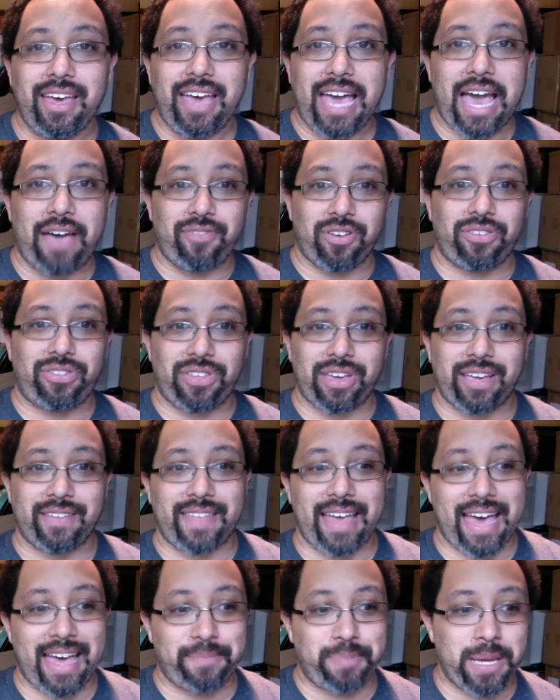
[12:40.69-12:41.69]
everything
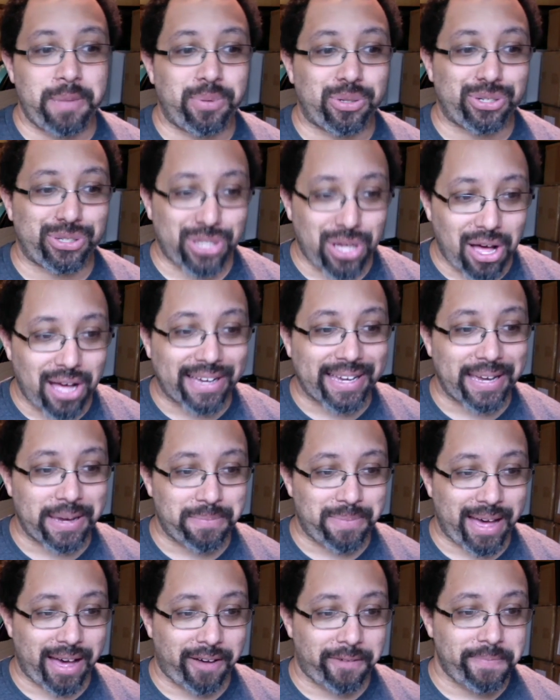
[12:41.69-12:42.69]
that people are talking
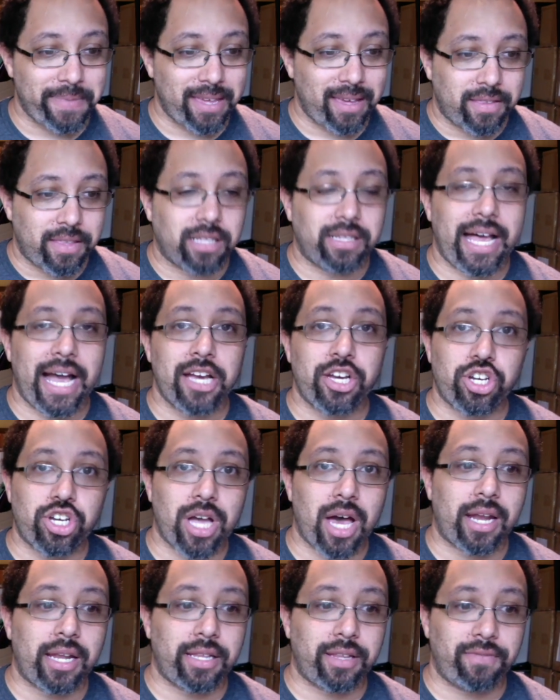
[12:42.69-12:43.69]
about. The last
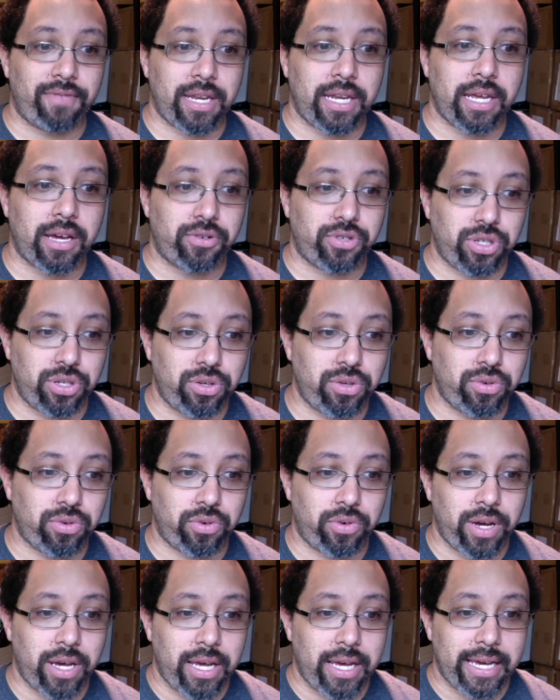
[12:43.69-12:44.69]
shot in the video
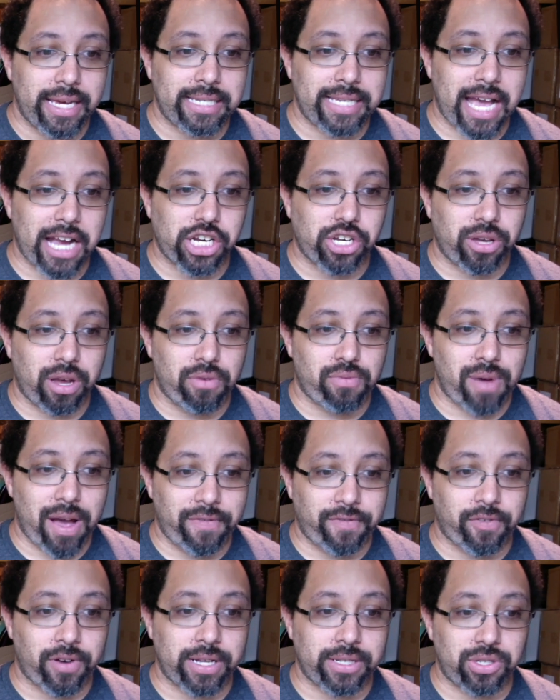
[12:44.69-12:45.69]
too is actually a
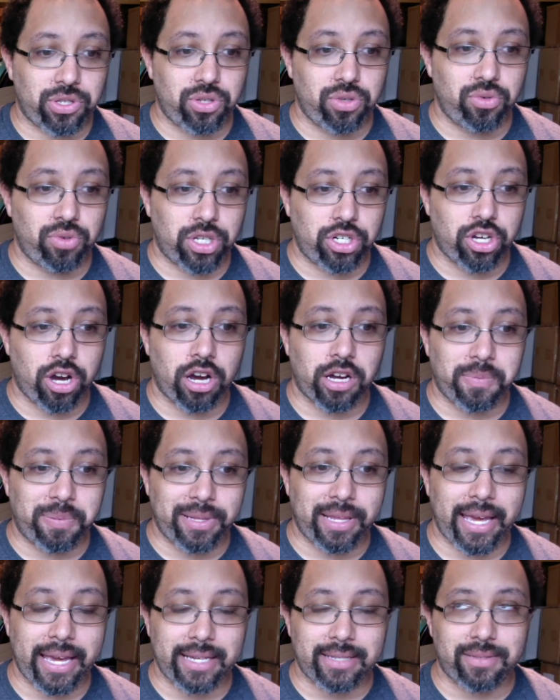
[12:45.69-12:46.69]
reference to The Dark
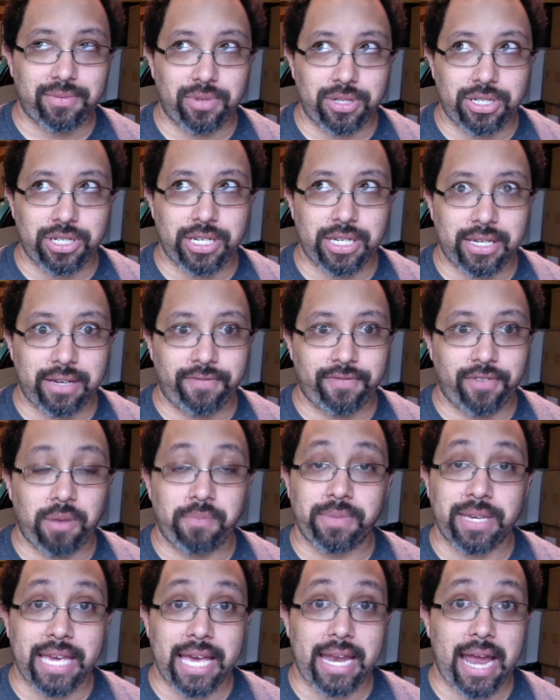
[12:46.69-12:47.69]
Place, from
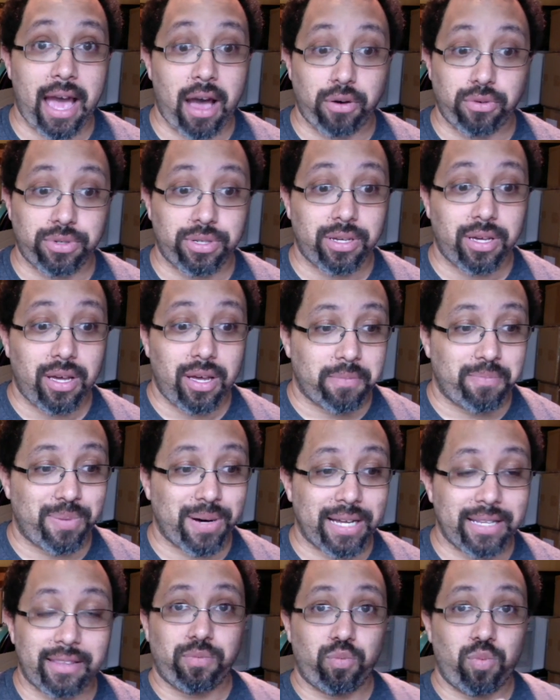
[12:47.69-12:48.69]
Get Out.
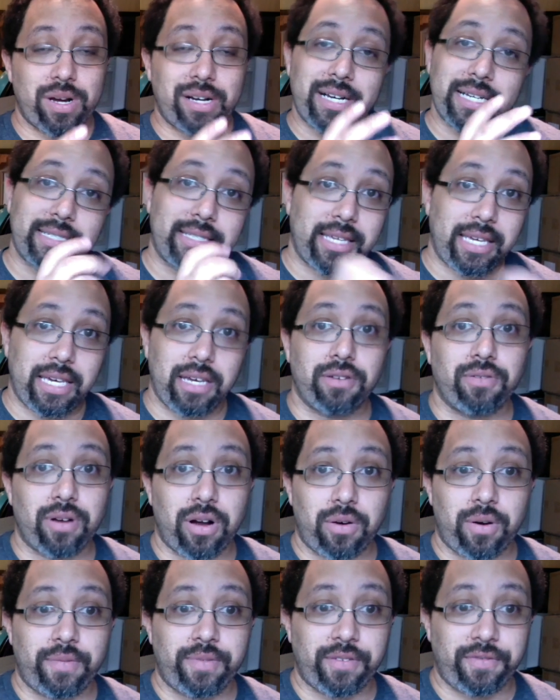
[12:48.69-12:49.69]
But whereas the
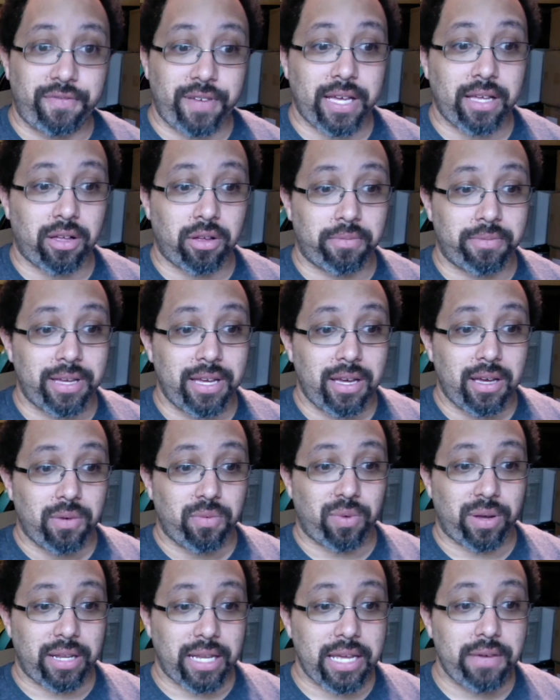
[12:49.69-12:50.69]
hero of the film,
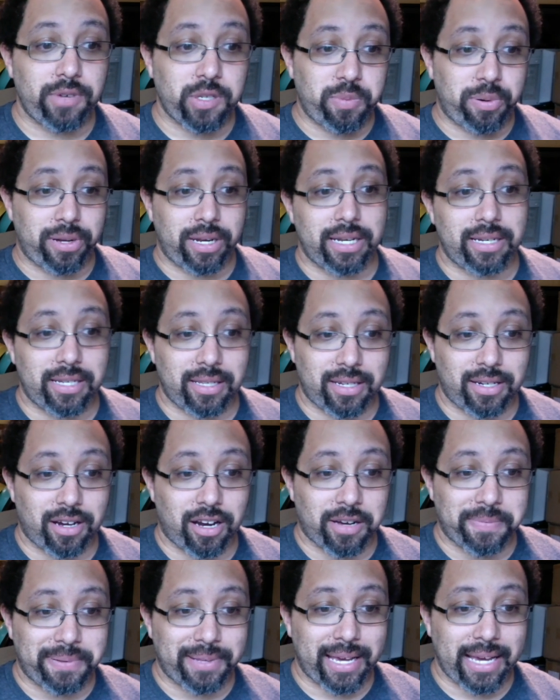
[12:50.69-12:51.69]
when he was put into the
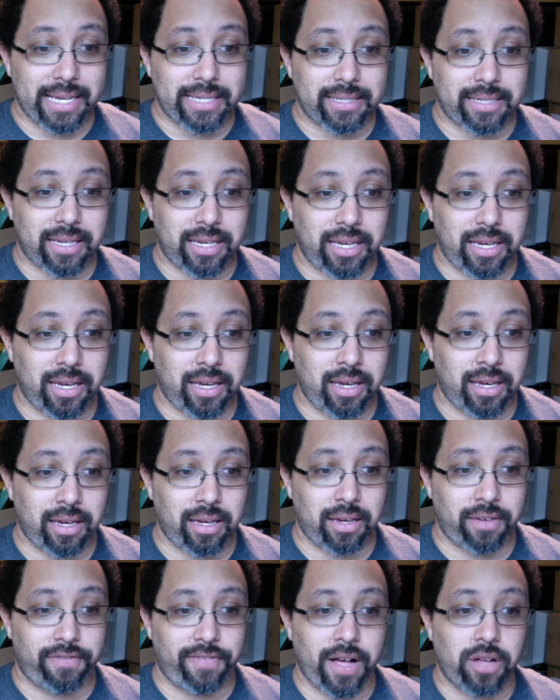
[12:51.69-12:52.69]
dark place,
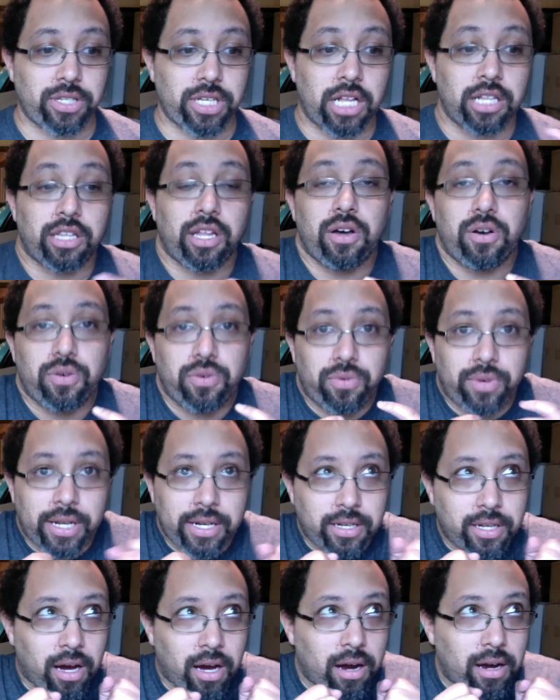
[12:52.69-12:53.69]
he felt alone
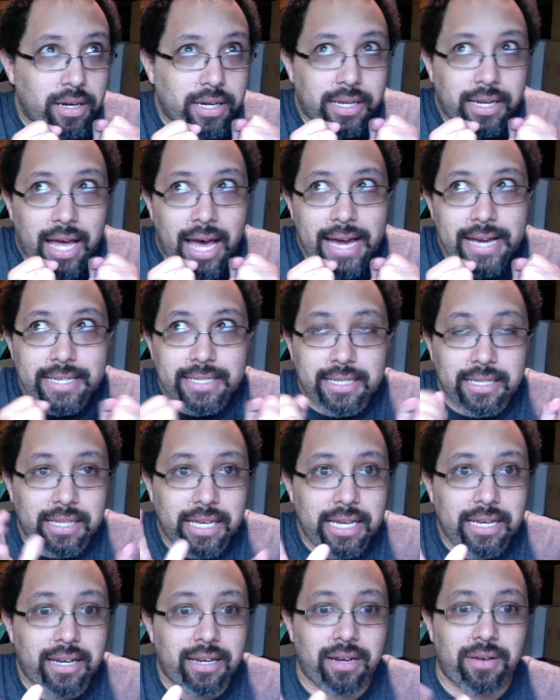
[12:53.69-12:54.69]
and dark and
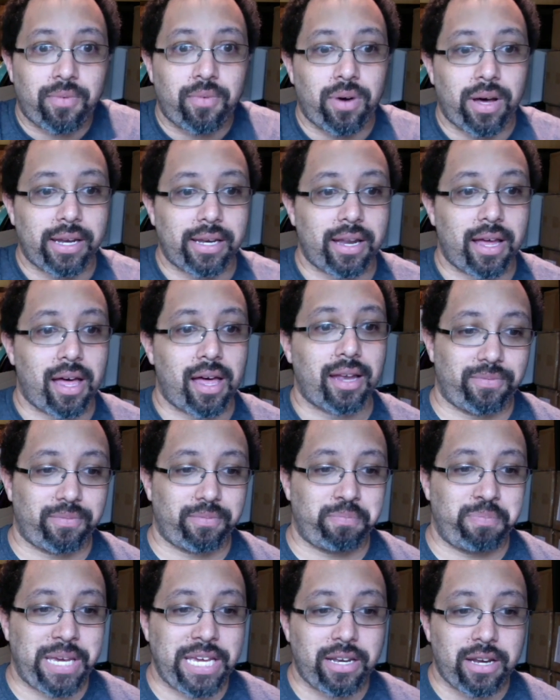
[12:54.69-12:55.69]
isolated and whatnot.
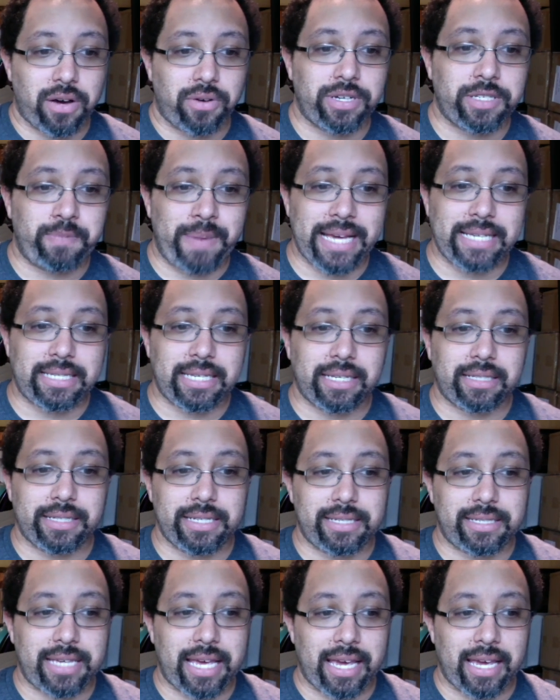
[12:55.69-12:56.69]
Bino is basically
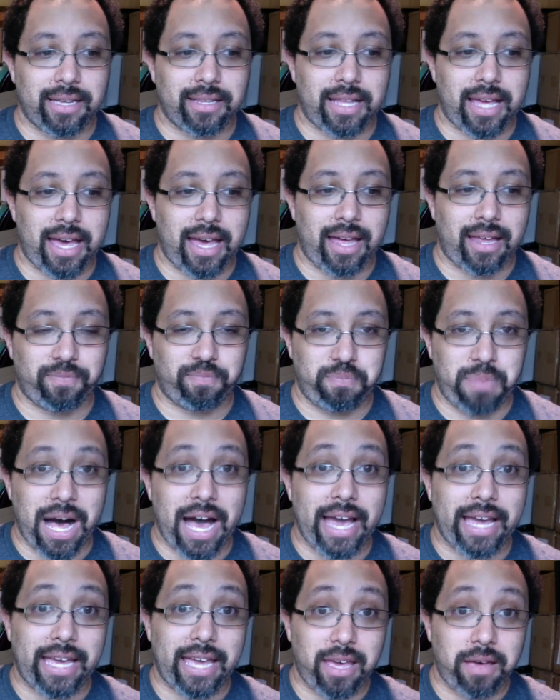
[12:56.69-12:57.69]
saying that
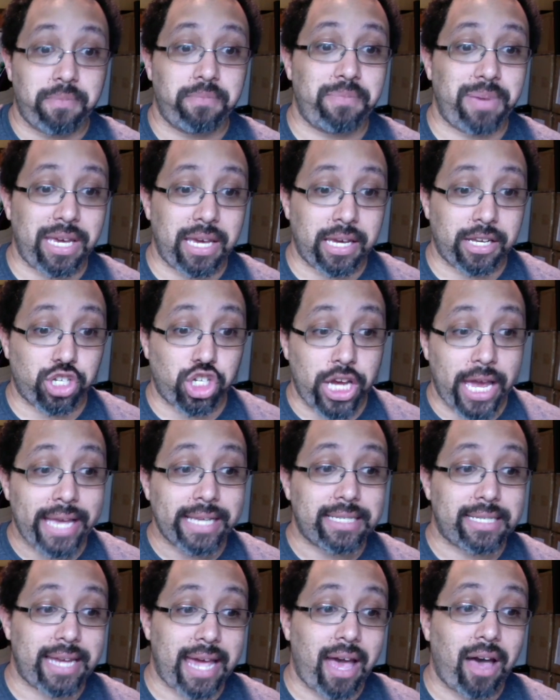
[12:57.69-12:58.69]
by him being
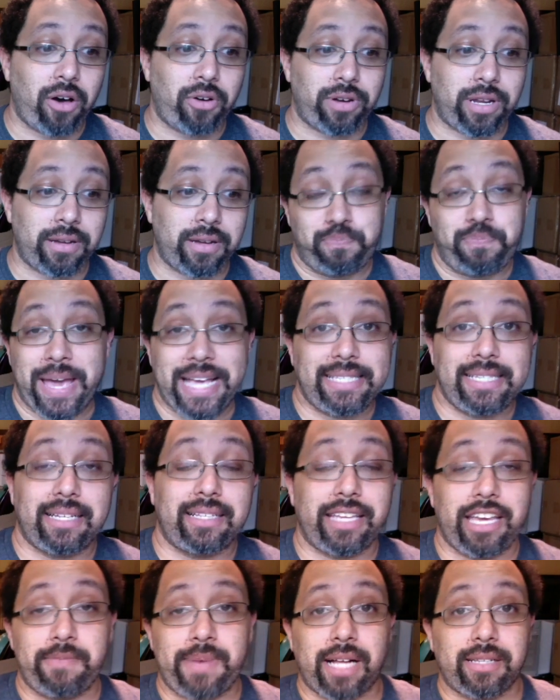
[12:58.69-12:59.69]
chased down and
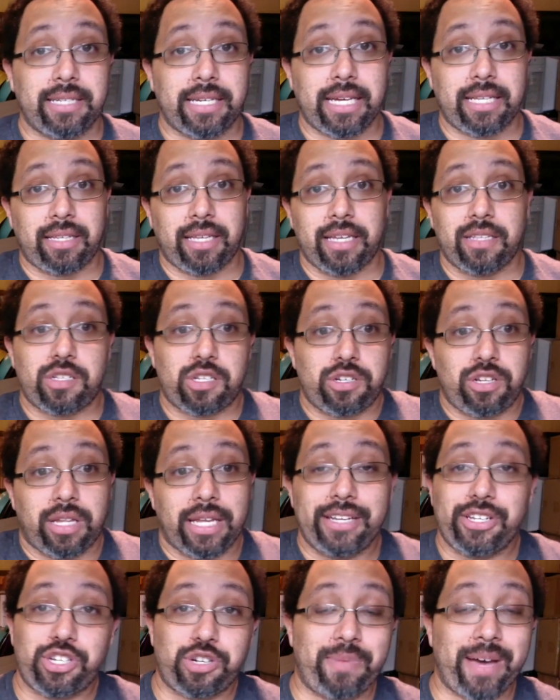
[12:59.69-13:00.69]
basically about to get
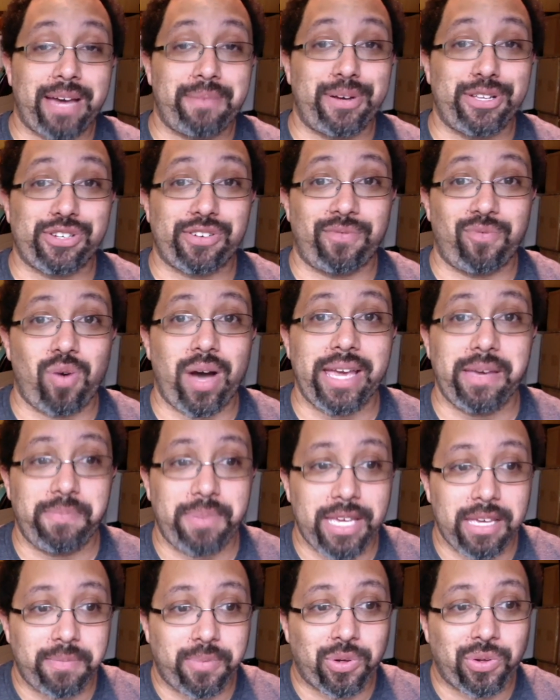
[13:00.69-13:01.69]
lynched by a bunch of white
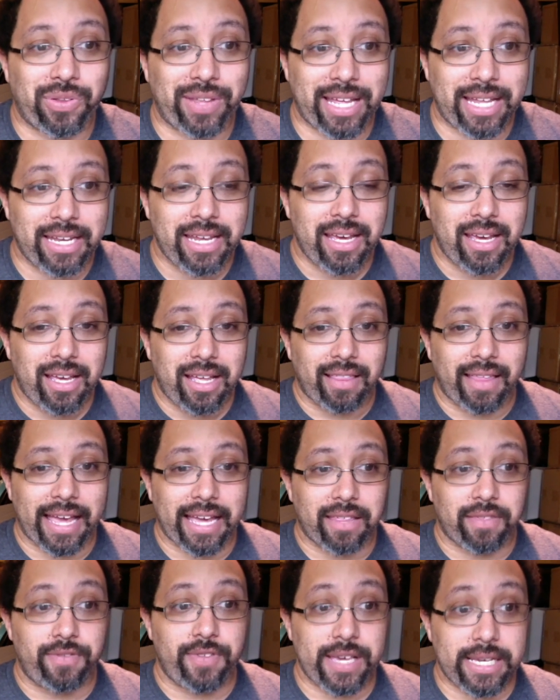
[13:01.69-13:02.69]
people, that
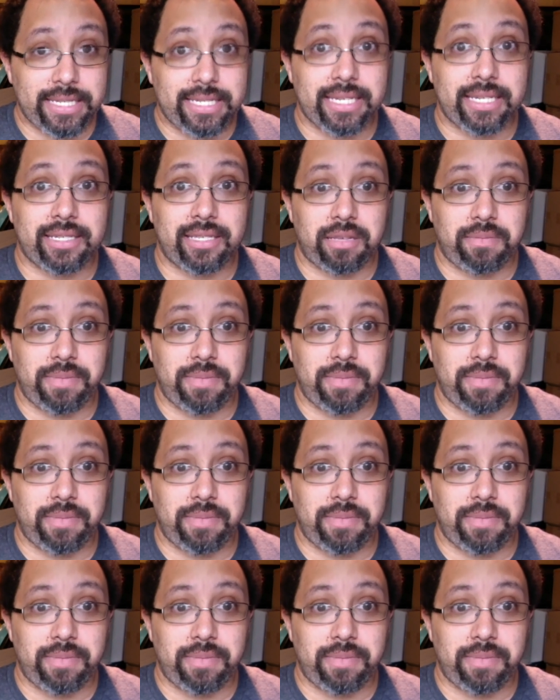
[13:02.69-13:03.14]
like this is the